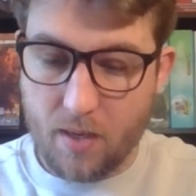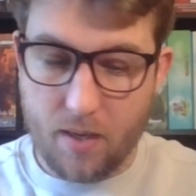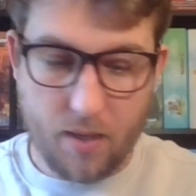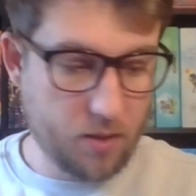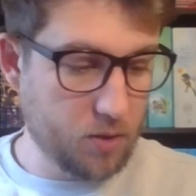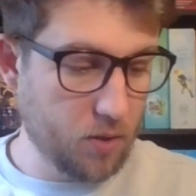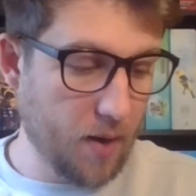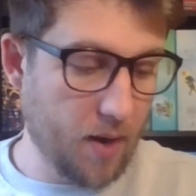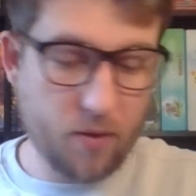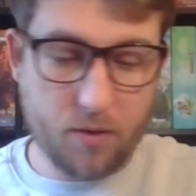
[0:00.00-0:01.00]
And so
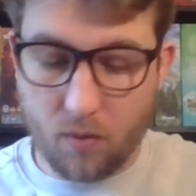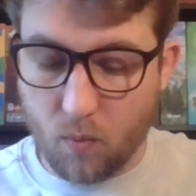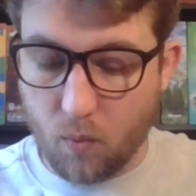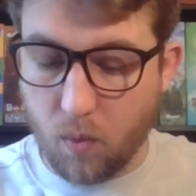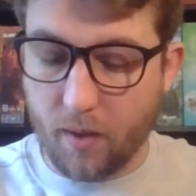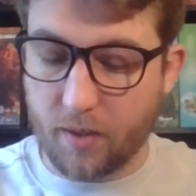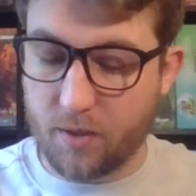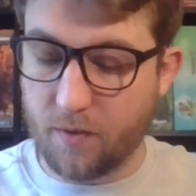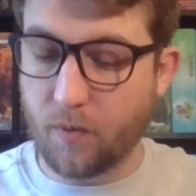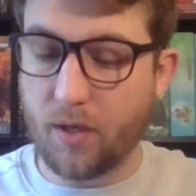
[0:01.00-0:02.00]
how a turn would work is
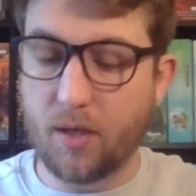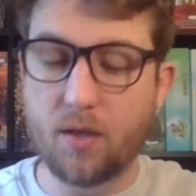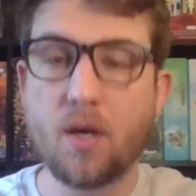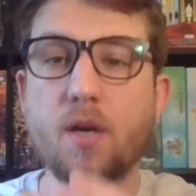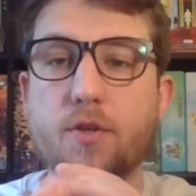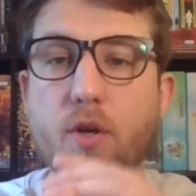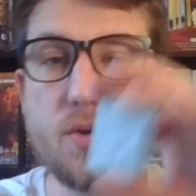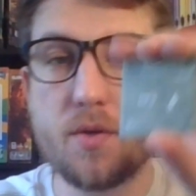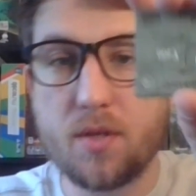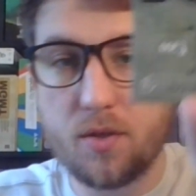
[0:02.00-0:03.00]
if we
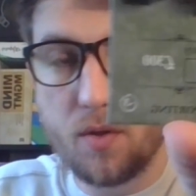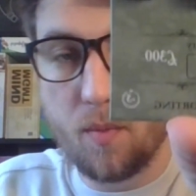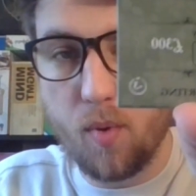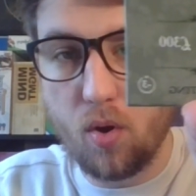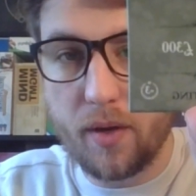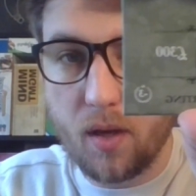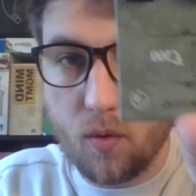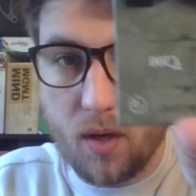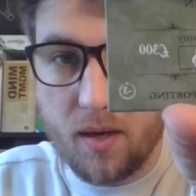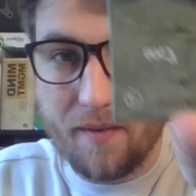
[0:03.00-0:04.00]
chose to do the Bowling
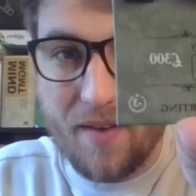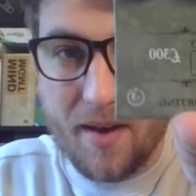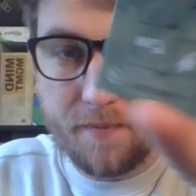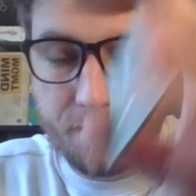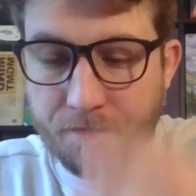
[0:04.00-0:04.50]
Green event,